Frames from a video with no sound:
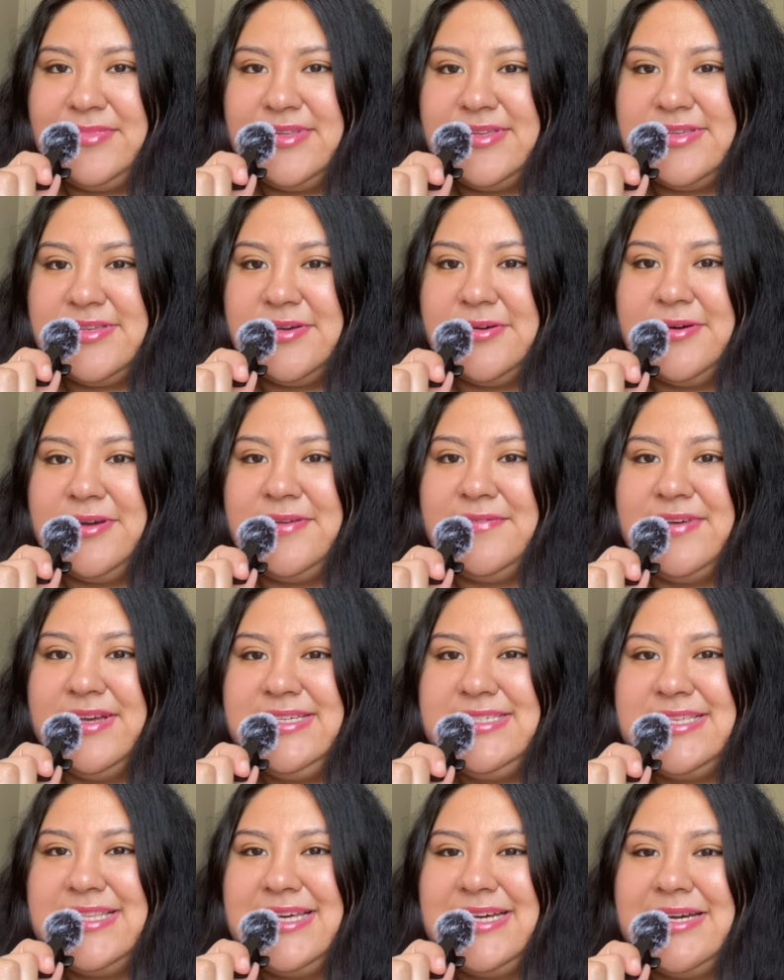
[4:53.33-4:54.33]
So
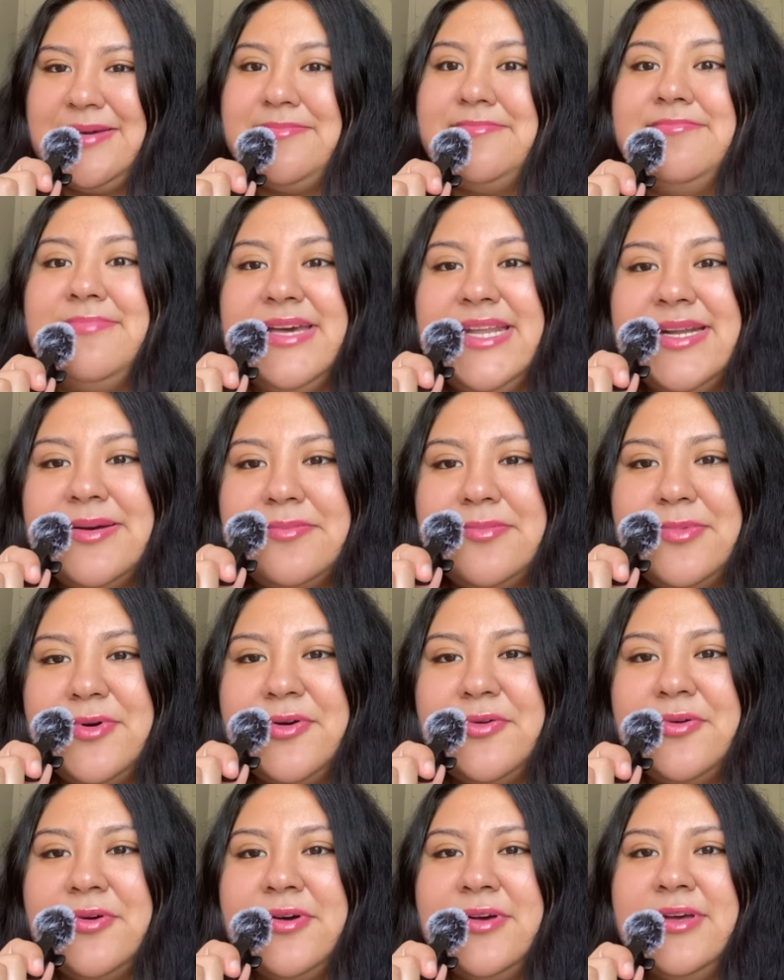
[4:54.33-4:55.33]
invest in like a
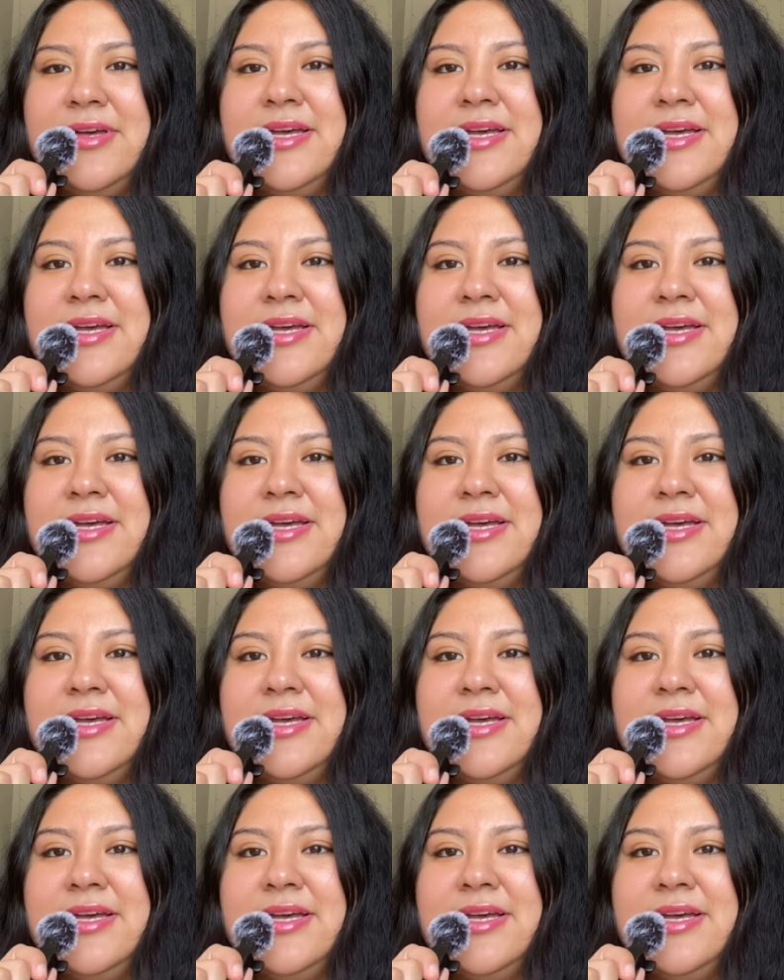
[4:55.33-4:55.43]
minimal,